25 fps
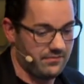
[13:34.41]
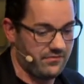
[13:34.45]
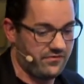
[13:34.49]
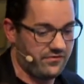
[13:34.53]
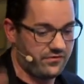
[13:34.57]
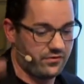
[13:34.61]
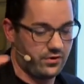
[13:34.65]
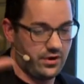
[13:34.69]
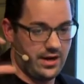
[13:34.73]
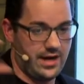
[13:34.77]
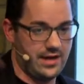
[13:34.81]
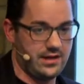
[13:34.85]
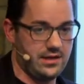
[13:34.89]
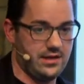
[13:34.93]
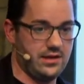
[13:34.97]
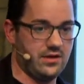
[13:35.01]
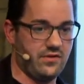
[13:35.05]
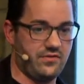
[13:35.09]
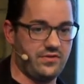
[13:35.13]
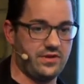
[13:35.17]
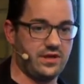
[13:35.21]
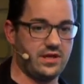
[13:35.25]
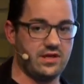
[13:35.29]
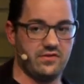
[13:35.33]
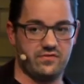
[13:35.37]
for any
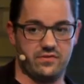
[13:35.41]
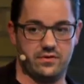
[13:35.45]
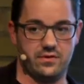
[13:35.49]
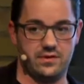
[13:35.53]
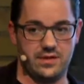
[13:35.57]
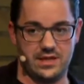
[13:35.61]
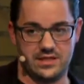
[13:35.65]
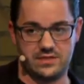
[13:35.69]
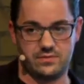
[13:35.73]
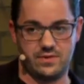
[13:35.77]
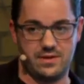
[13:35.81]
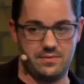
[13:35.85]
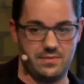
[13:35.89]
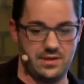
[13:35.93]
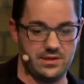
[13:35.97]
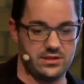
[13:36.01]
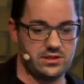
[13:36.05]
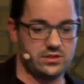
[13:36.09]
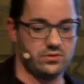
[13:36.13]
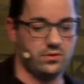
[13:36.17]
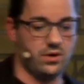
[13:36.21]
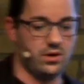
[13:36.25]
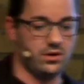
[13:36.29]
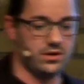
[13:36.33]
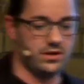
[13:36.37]
of the given, and that's why I meant
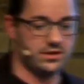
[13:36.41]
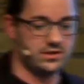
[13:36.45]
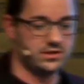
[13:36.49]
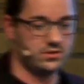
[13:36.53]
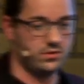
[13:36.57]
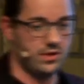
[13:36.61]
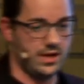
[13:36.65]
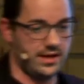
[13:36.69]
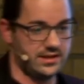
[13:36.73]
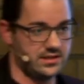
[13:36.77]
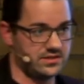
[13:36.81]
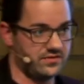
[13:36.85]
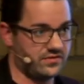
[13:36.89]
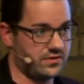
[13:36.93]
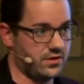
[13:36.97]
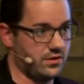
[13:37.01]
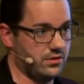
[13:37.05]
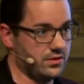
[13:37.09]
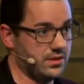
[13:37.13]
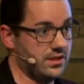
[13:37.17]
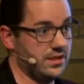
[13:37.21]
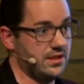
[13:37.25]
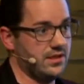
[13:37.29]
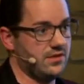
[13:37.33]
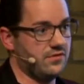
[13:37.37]
2 lines of
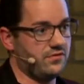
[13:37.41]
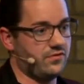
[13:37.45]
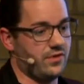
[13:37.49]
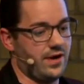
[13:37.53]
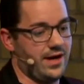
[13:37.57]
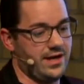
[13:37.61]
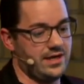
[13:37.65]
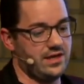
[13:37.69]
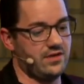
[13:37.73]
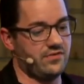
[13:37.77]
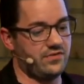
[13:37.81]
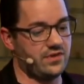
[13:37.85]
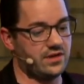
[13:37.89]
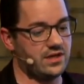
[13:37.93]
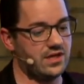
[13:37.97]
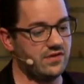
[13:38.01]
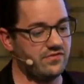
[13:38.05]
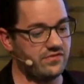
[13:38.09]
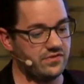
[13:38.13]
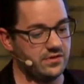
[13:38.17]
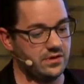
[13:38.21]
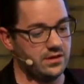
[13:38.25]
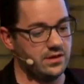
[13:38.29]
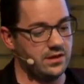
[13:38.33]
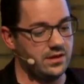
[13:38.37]
code, for any of the
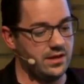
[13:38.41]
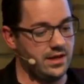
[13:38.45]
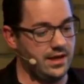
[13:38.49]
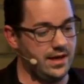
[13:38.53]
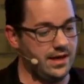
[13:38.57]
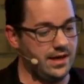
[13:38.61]
given